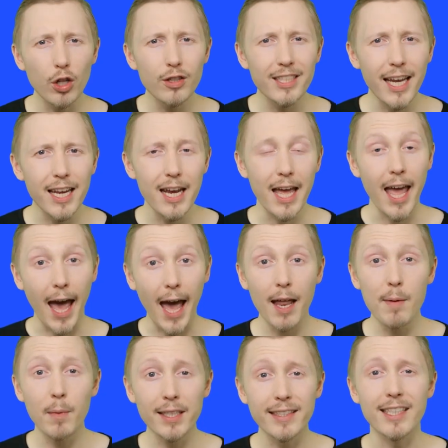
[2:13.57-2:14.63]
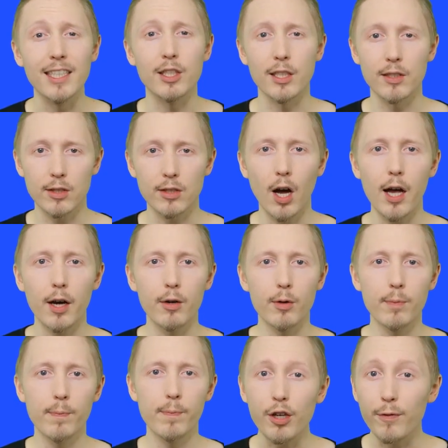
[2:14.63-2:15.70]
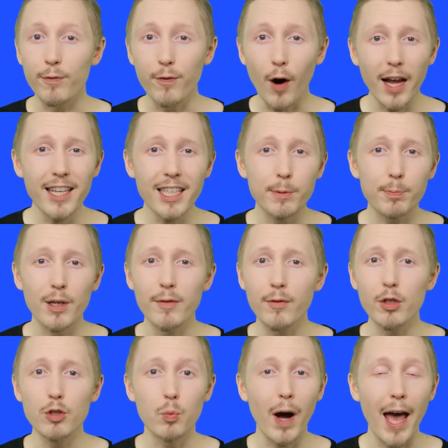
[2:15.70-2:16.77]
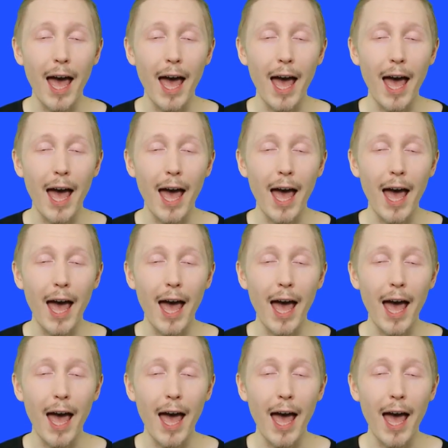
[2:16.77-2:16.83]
content and my teaching style. You can find these previews